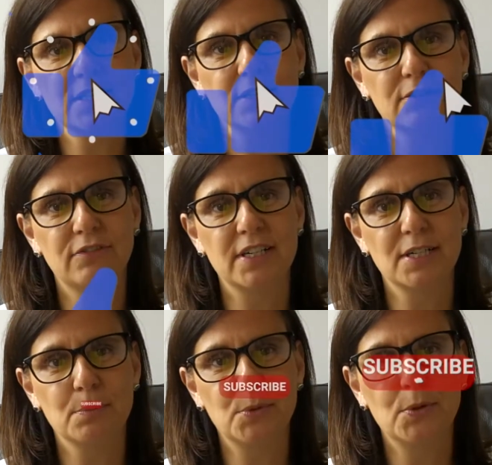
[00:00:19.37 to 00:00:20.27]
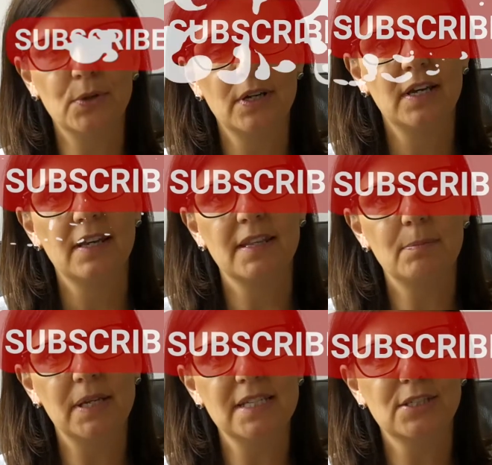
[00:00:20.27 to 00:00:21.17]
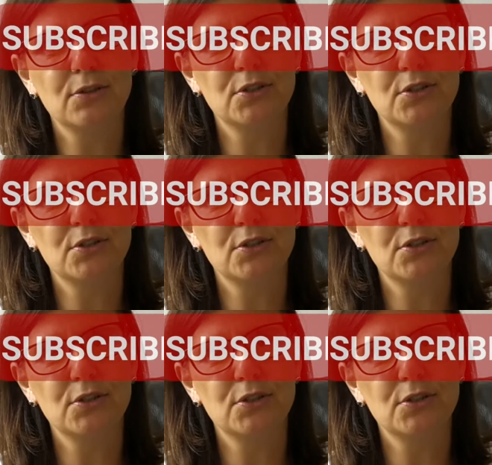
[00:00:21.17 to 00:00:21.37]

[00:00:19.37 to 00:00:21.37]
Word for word: to find out more, then please go